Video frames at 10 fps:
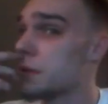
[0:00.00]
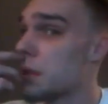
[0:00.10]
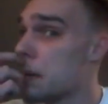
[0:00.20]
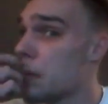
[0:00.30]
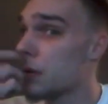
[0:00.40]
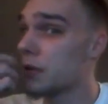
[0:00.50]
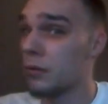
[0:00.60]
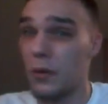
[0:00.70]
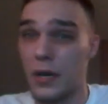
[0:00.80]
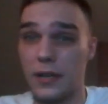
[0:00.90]
only
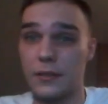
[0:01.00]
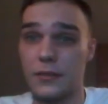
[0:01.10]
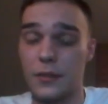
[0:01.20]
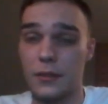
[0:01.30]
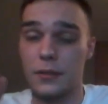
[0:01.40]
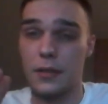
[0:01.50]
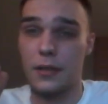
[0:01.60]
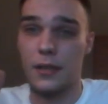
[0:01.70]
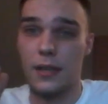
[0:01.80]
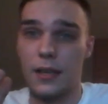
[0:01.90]
20, so
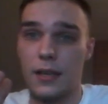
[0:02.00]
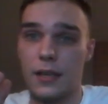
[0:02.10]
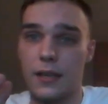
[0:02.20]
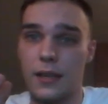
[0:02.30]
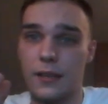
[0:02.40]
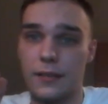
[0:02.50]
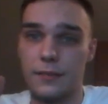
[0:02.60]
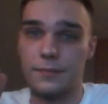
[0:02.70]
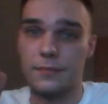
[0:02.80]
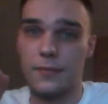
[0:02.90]
like
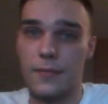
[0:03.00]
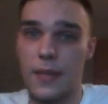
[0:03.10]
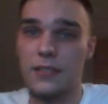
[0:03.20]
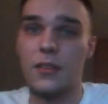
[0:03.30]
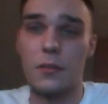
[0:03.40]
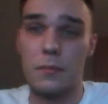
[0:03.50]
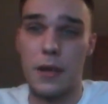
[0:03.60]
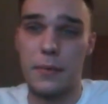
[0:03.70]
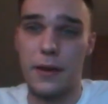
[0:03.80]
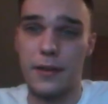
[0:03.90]
I still live with
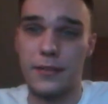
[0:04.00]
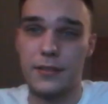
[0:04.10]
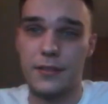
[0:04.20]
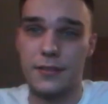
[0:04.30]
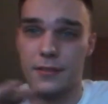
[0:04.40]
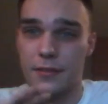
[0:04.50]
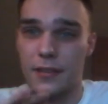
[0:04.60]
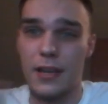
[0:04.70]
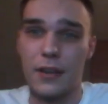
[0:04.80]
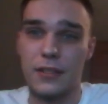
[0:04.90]
my parents.
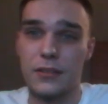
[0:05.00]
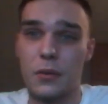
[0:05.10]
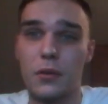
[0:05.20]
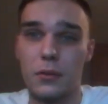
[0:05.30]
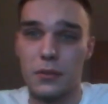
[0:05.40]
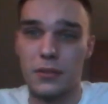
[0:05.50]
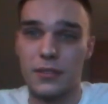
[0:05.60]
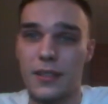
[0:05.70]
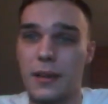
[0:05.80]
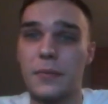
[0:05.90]
I know it's horrible.
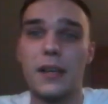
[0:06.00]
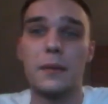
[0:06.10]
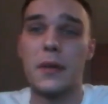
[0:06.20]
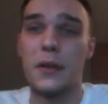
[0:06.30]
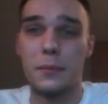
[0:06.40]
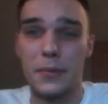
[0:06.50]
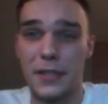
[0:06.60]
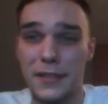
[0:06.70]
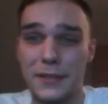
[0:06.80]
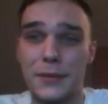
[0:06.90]
I'm getting my own
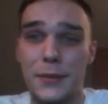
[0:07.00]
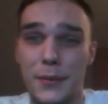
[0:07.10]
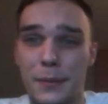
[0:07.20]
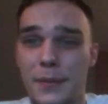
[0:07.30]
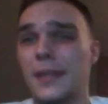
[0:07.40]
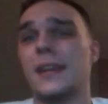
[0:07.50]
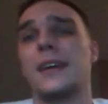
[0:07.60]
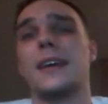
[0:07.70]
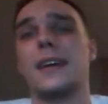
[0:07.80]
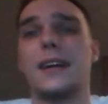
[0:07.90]
place soon.
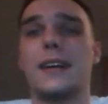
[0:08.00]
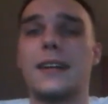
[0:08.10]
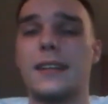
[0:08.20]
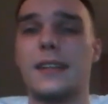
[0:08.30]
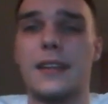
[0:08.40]
I